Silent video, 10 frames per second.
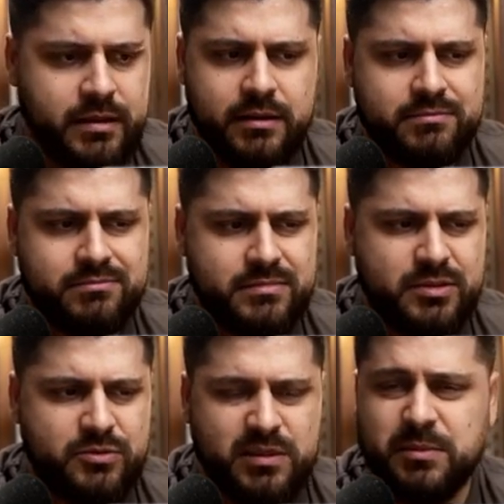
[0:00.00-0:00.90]
I think
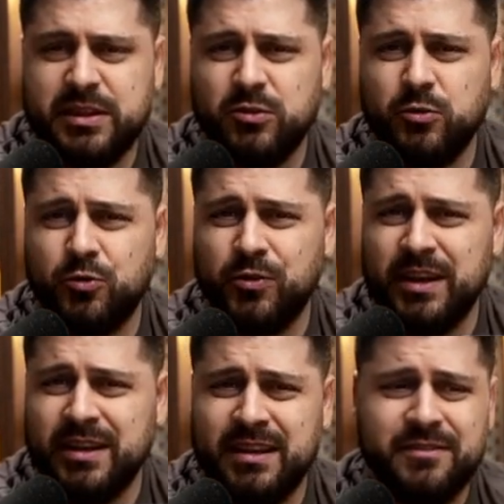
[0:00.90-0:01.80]
they were limited to
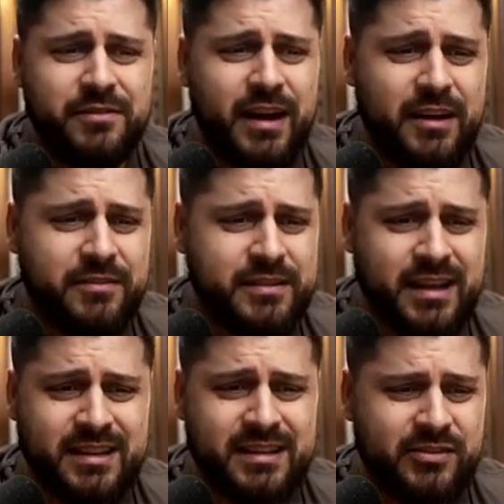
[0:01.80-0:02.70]
three and then five, and
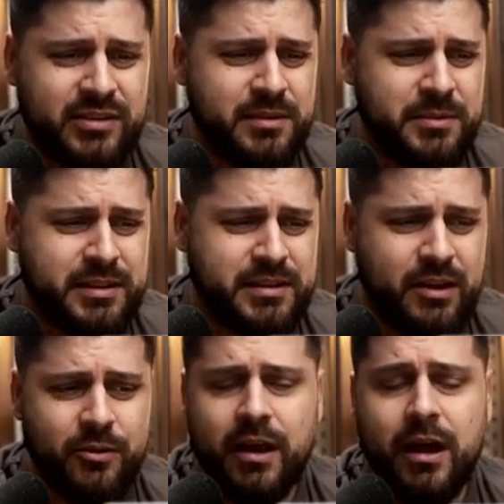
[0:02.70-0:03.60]
I think they're unlimited
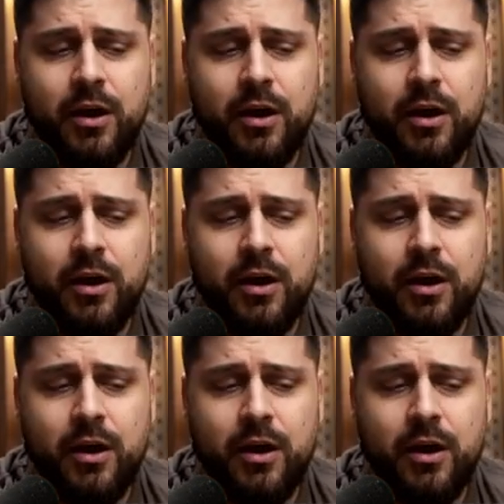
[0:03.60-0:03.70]
now,